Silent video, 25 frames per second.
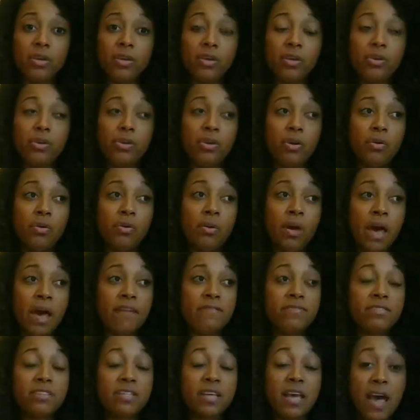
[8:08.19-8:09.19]
you
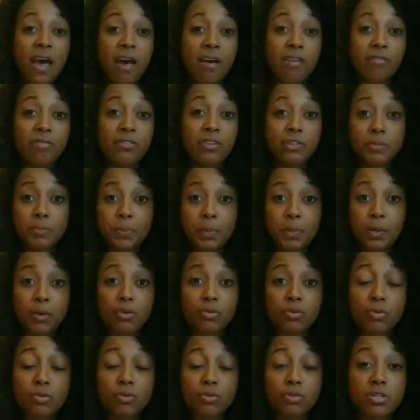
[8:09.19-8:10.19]
have to have the
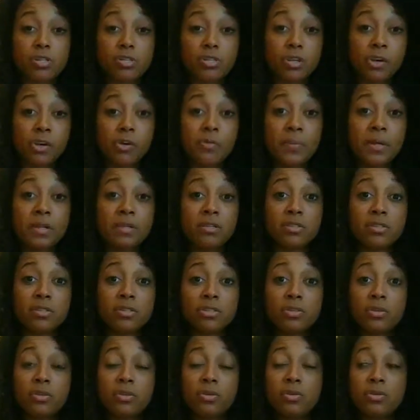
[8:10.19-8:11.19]
spiritual discernment
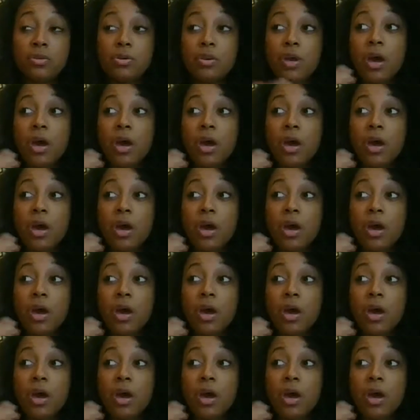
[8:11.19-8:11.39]
to